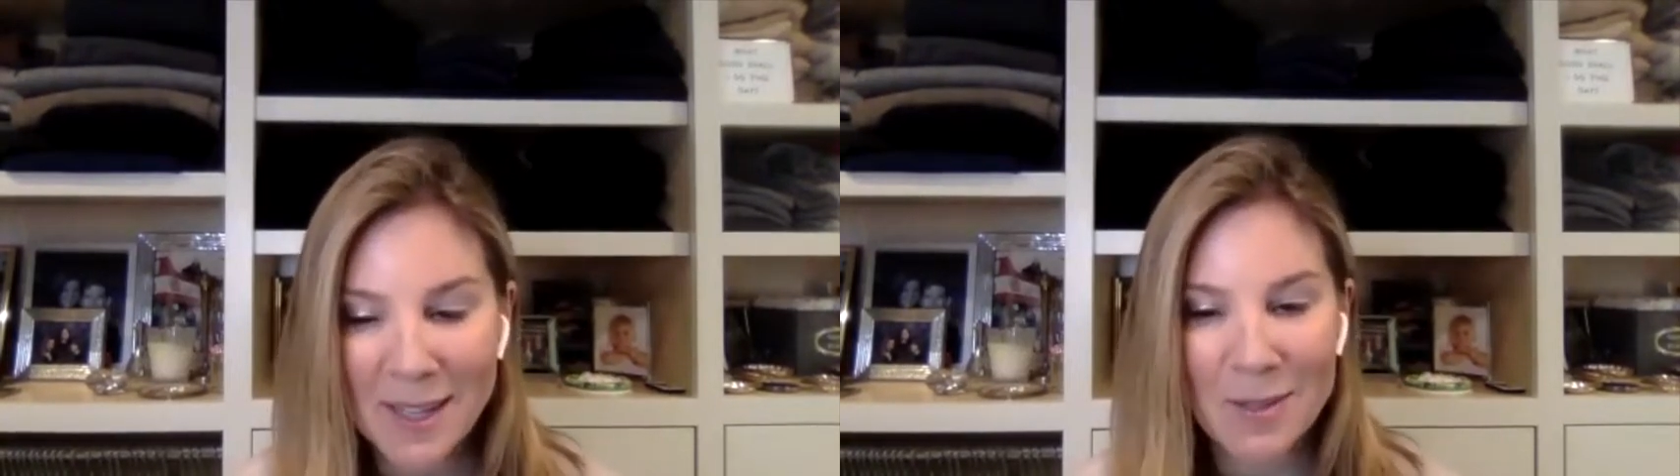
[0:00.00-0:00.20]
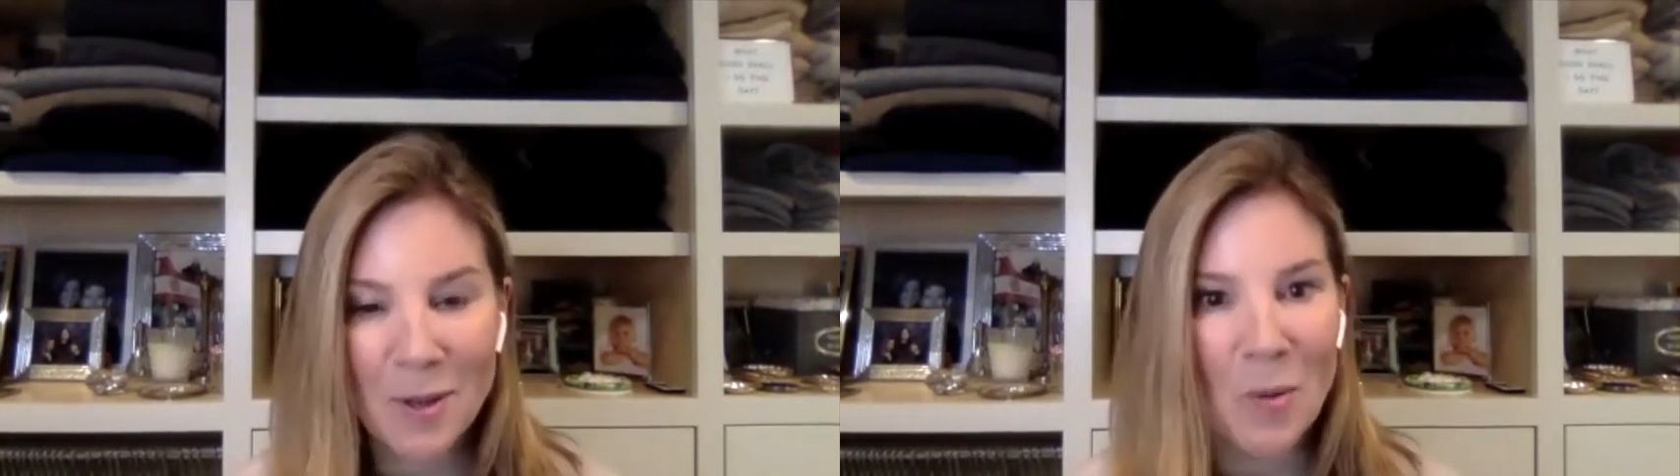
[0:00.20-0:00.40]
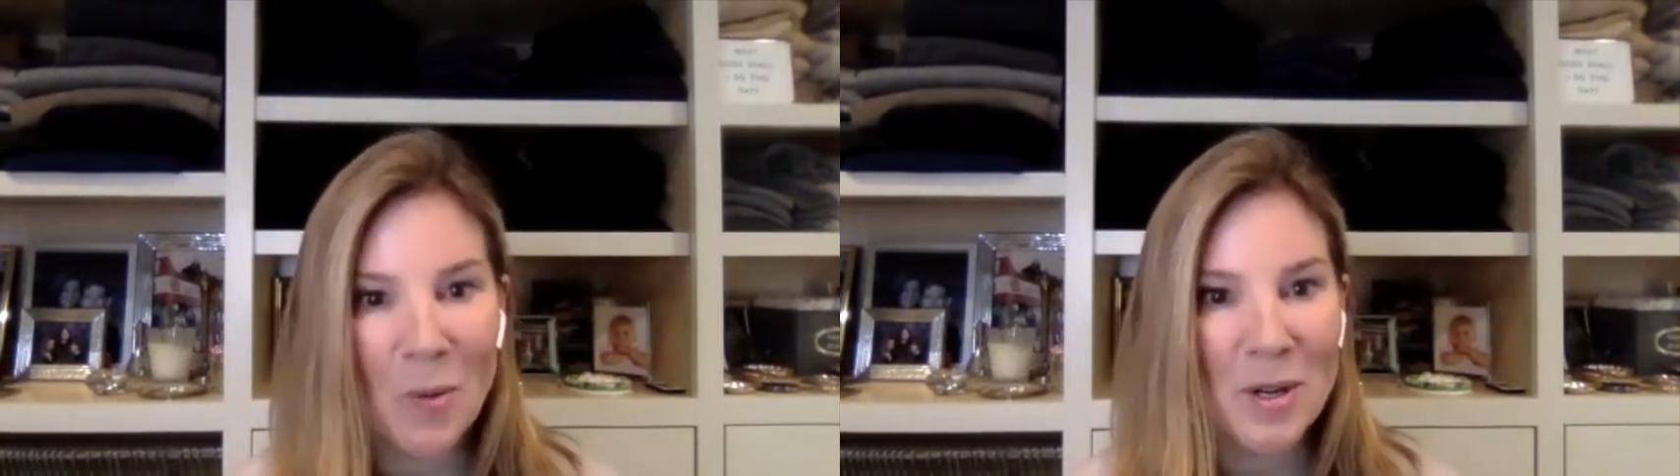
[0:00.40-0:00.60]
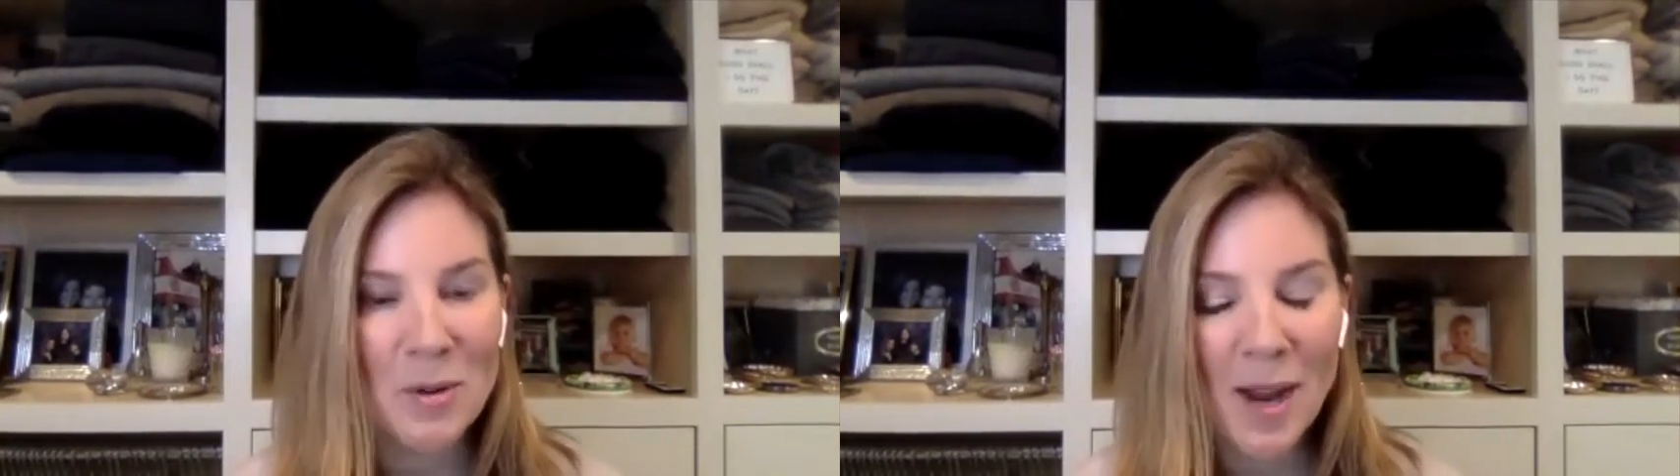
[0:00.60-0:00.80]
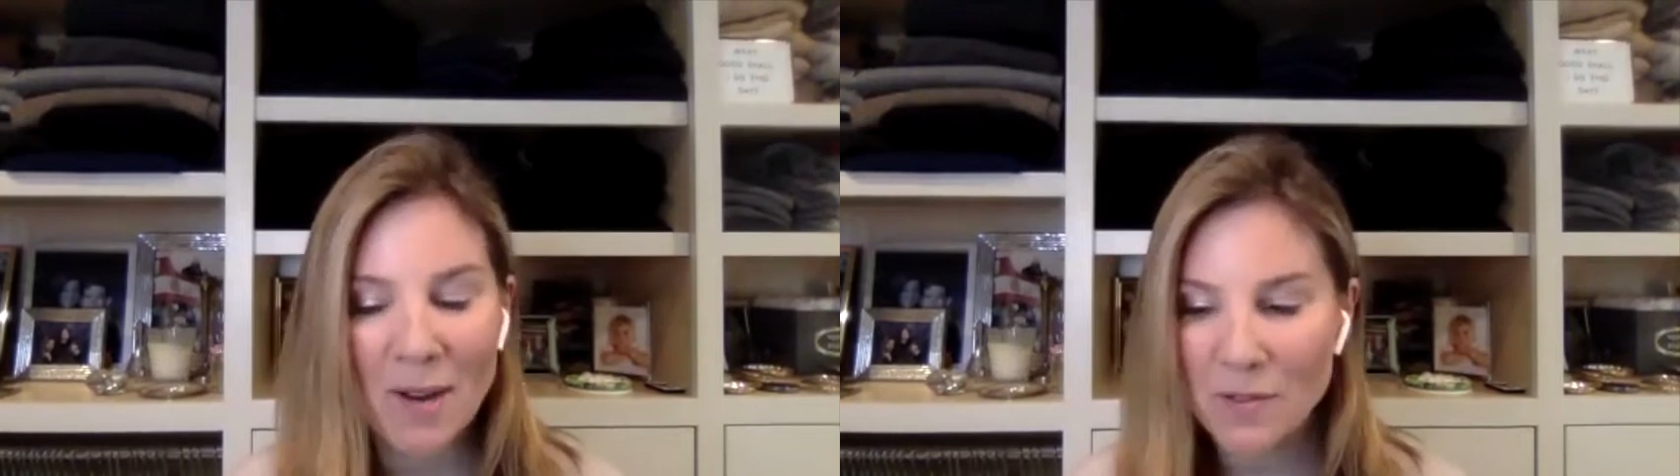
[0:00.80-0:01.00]
that they're going
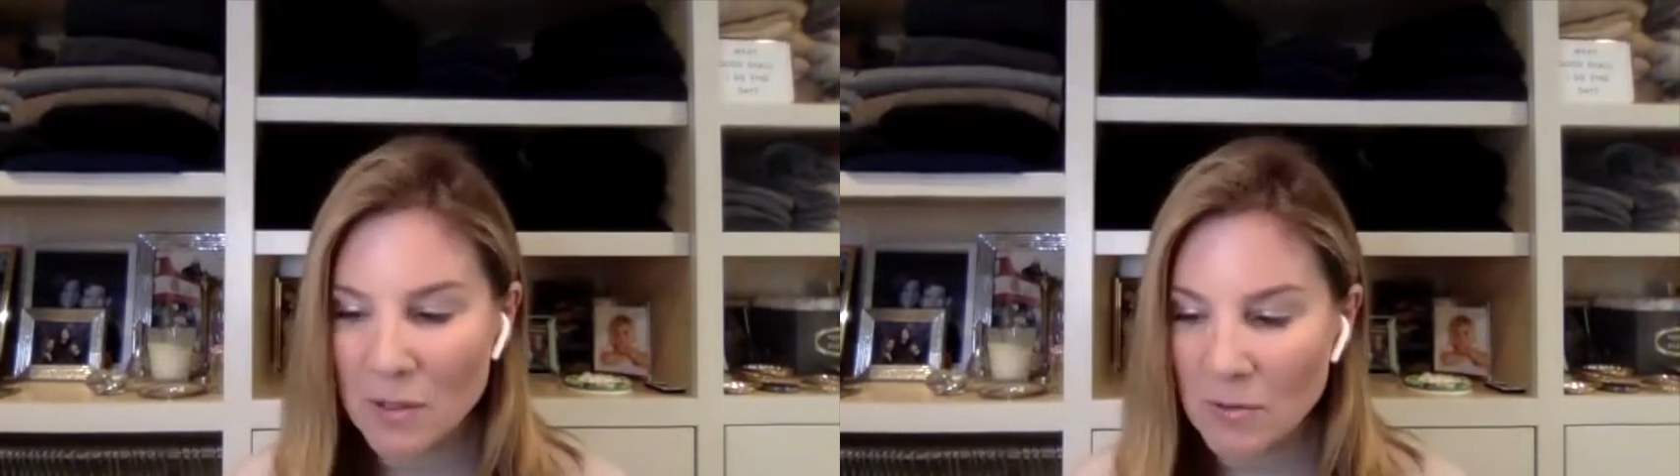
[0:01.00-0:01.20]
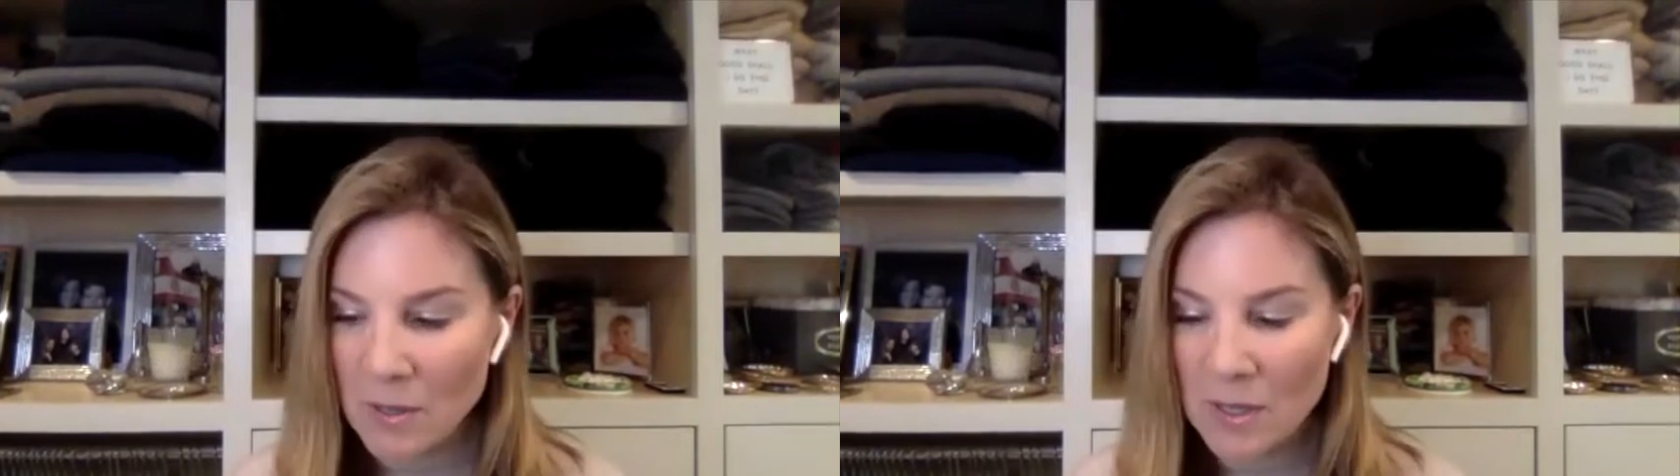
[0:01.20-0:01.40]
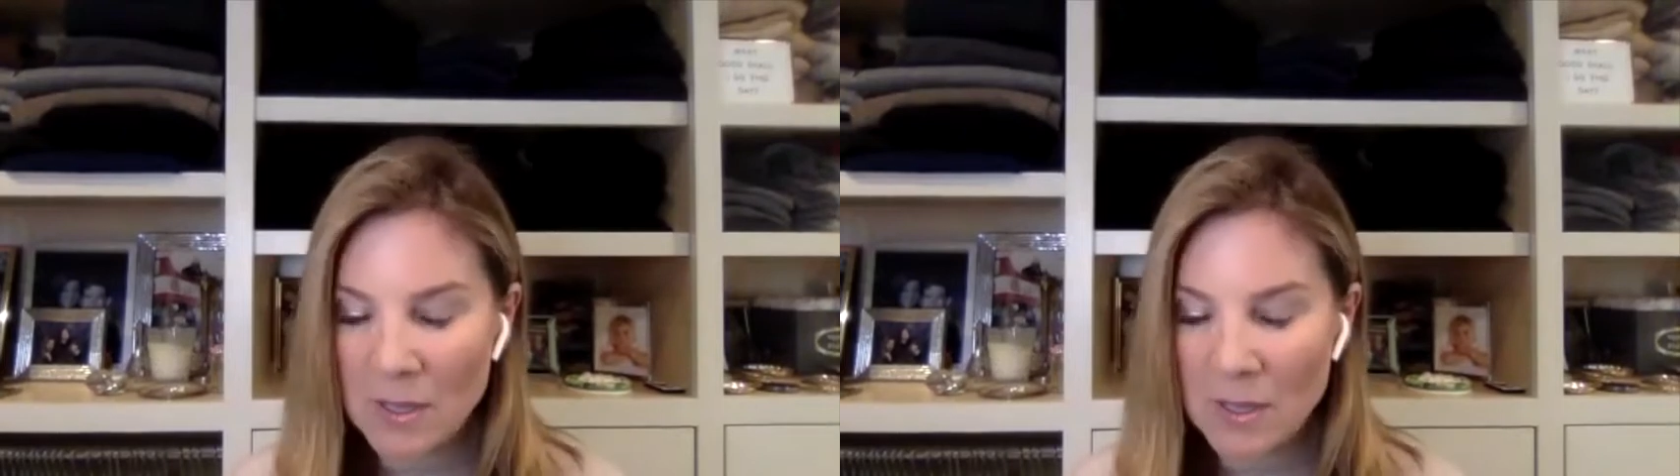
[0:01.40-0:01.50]
to have to